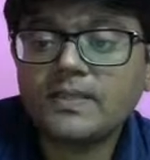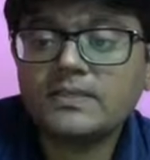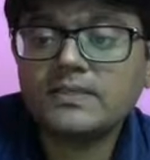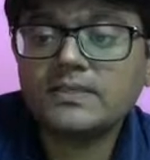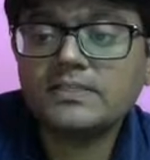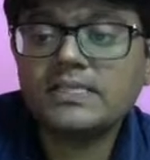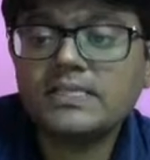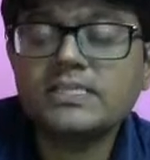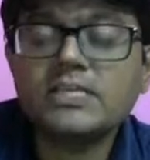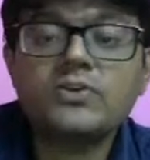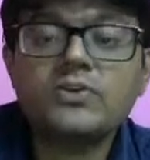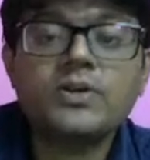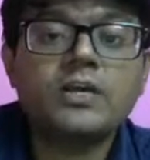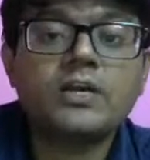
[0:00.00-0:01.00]
CGS
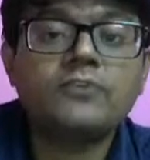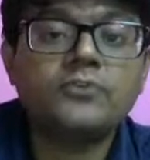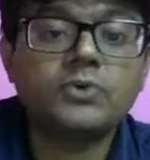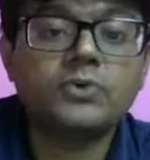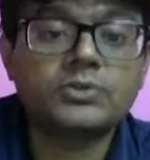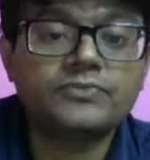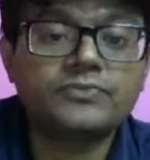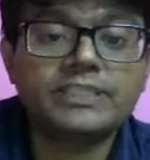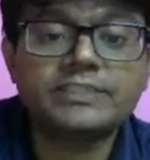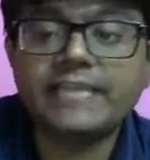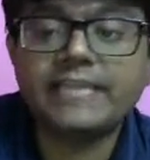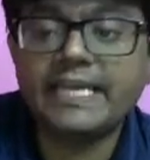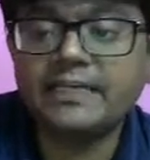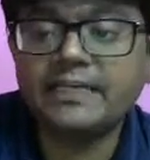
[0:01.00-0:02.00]
unit of force, which is
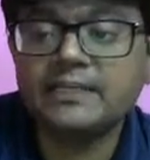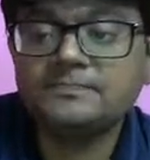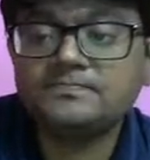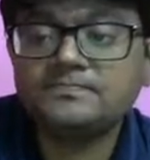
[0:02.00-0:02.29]
dyne.